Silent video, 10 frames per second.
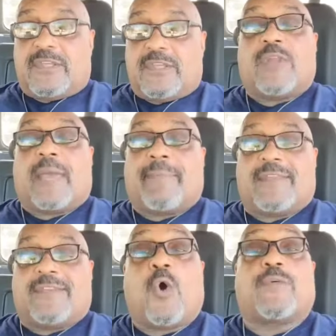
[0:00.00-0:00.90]
you let me
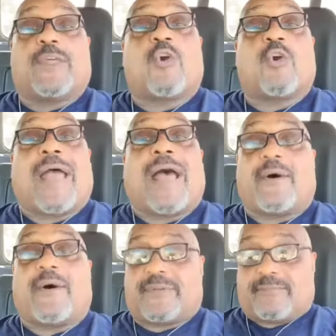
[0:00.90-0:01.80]
know that you're
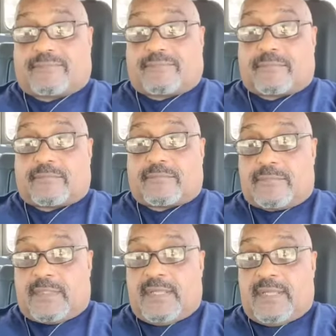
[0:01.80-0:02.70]
around.
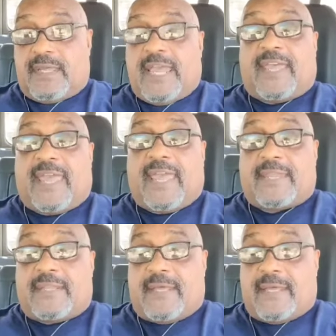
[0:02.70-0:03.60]
In the
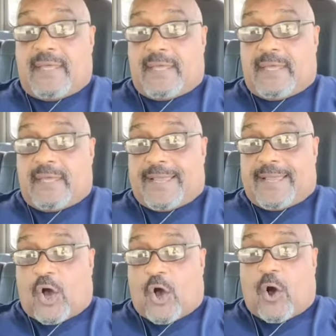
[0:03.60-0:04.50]
end,
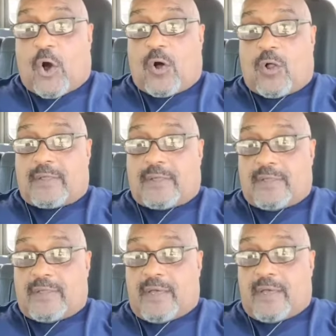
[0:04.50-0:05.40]
it's all
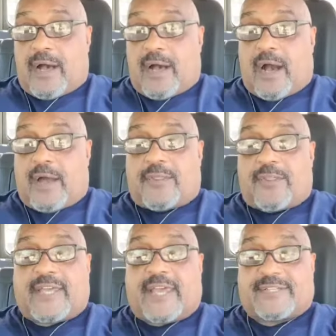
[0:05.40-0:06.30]

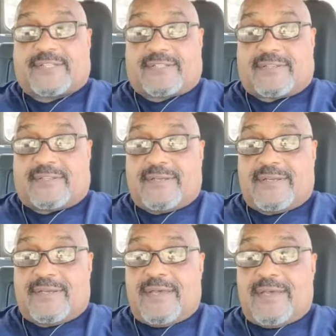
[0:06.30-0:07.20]
another test.
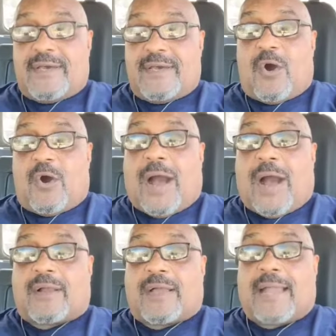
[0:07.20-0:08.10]
Oh,
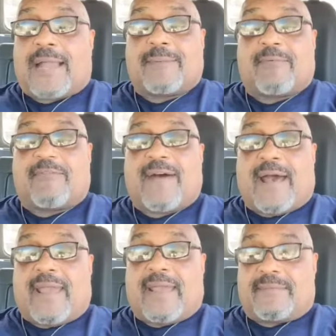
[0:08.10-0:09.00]
how God can
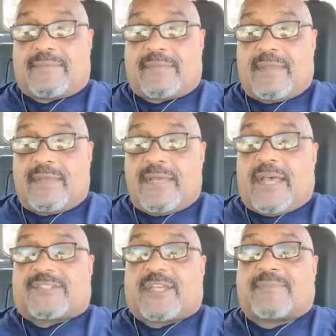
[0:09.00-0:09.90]
provide.
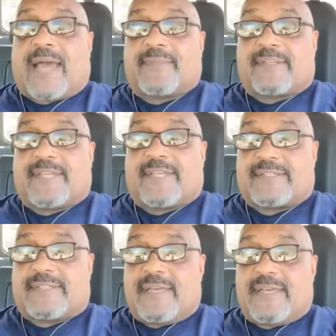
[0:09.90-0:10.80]
Sometimes the
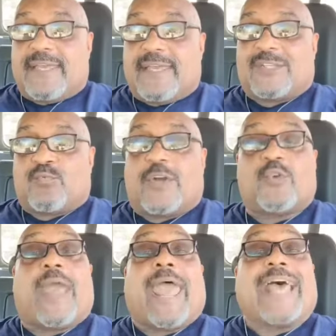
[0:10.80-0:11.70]
test is, will
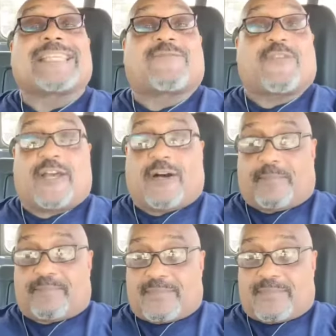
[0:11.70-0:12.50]
you ask for help?